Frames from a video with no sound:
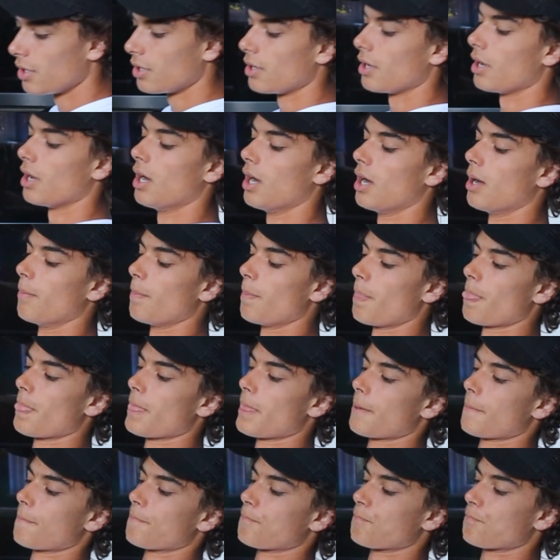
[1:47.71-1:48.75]
but
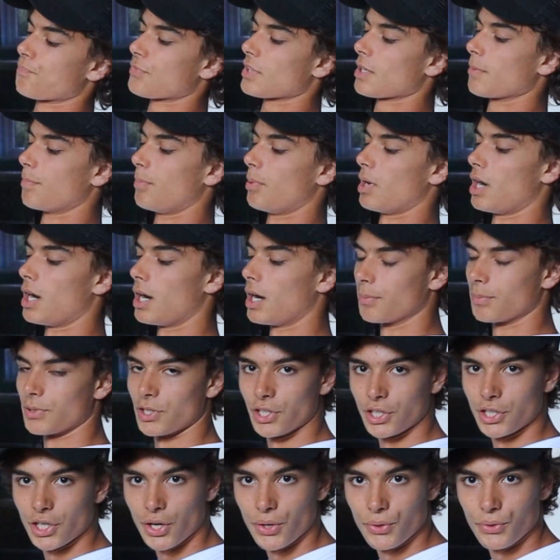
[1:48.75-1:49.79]
I'm
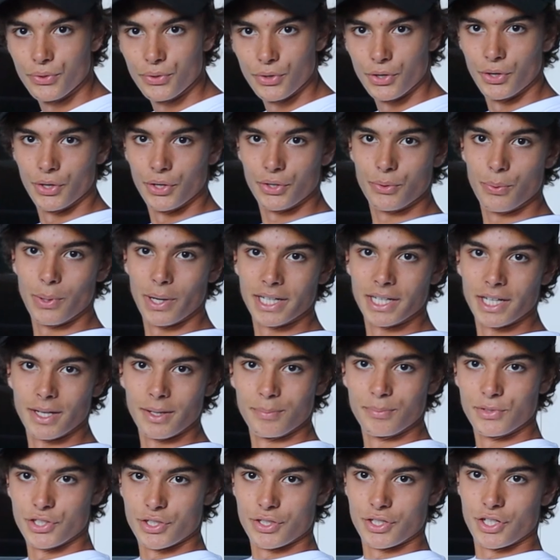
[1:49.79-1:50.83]
gonna go through it quicker
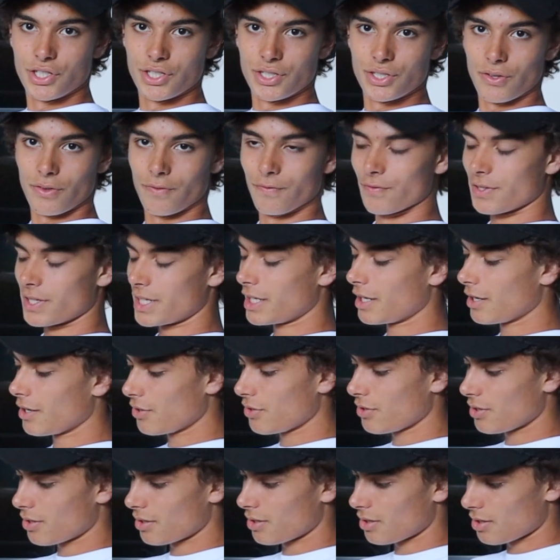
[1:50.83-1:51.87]
just because it's on video.
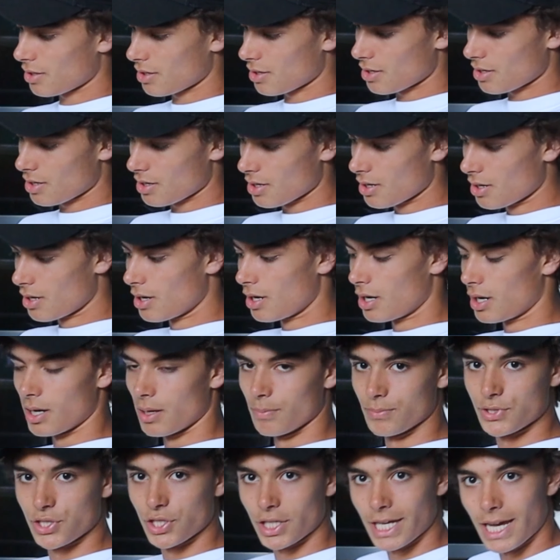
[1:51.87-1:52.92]

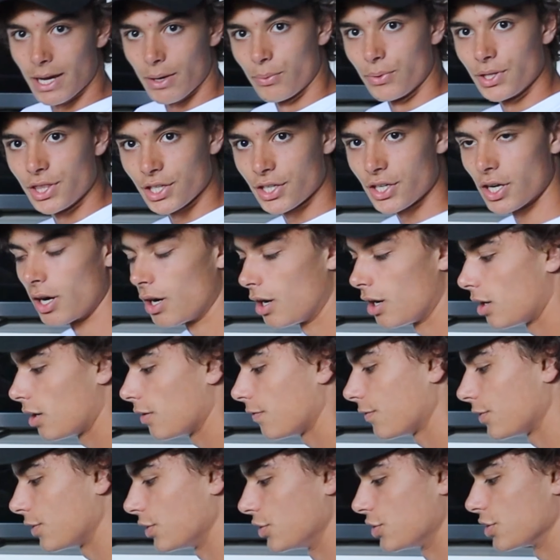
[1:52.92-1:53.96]
So yeah, with the
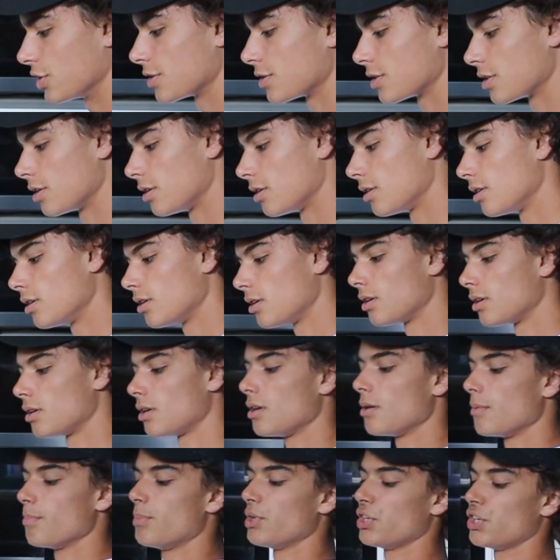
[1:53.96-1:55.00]
calf, you just
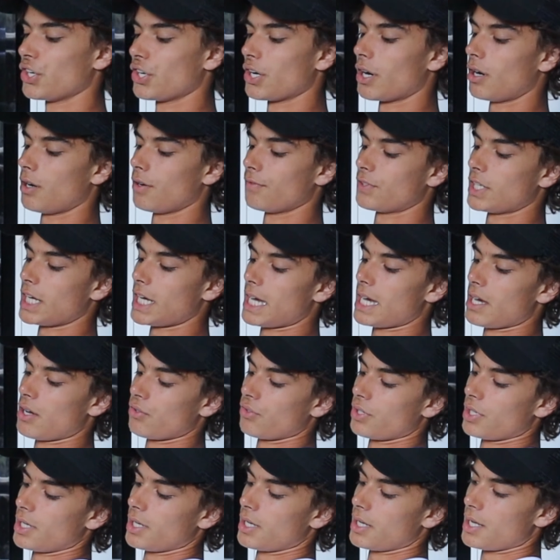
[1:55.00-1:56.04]
put your calf
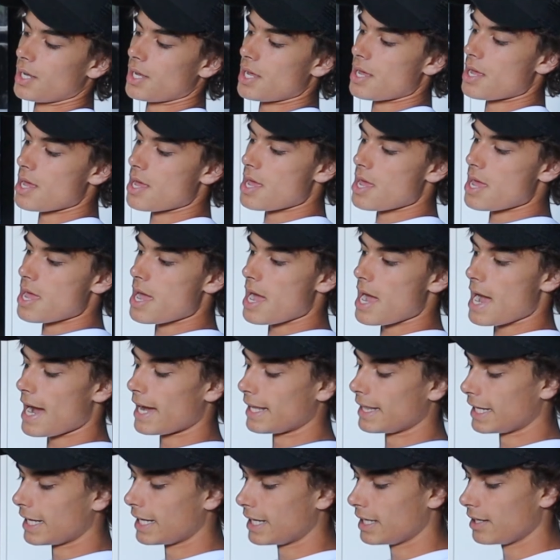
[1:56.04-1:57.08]
down,
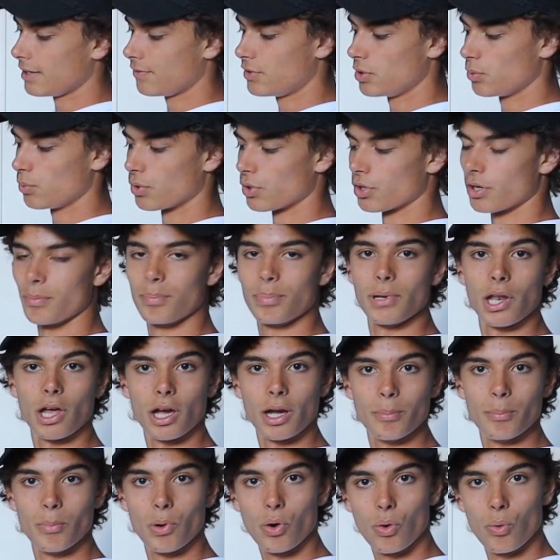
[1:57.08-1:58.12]
and then if you want to
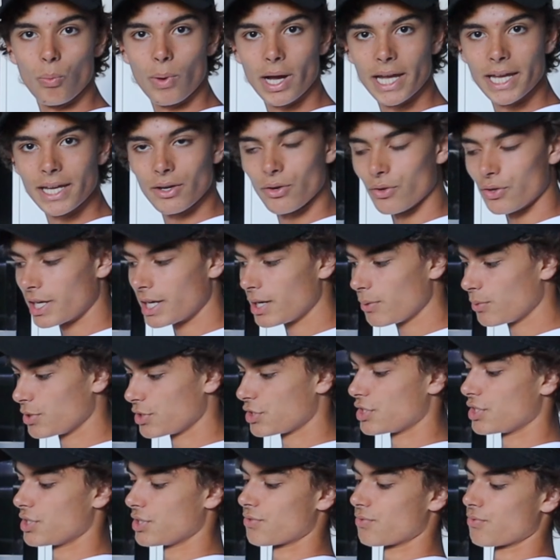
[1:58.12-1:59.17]
apply more weight on it,
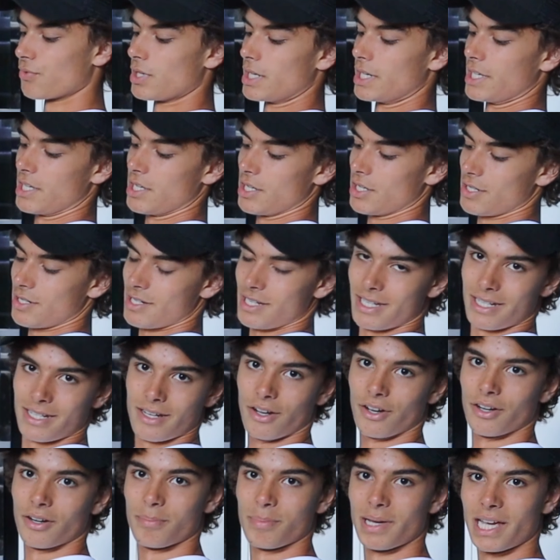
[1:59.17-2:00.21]
which is really good,
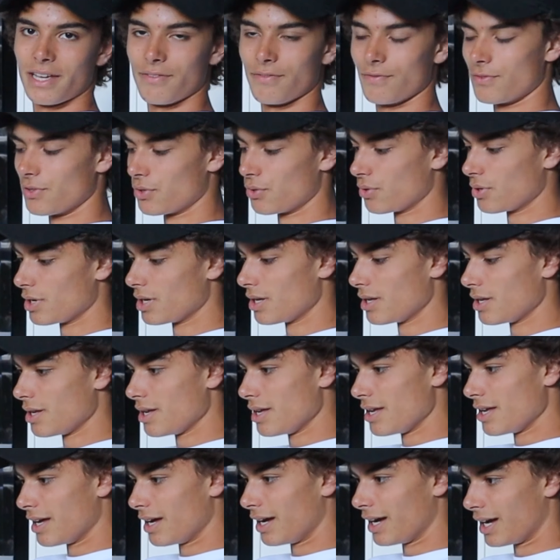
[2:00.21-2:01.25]
kind of painful,
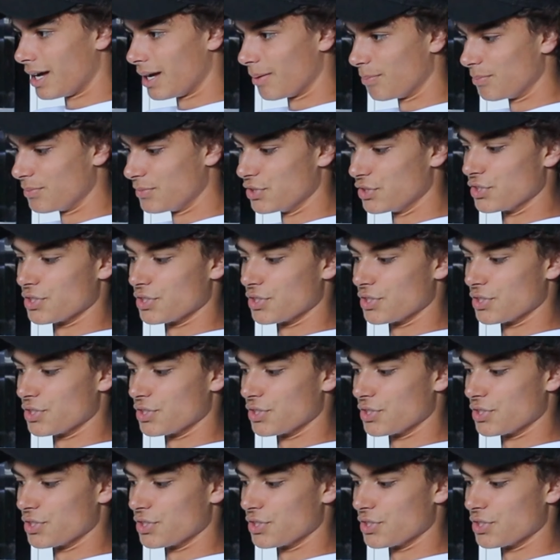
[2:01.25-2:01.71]
you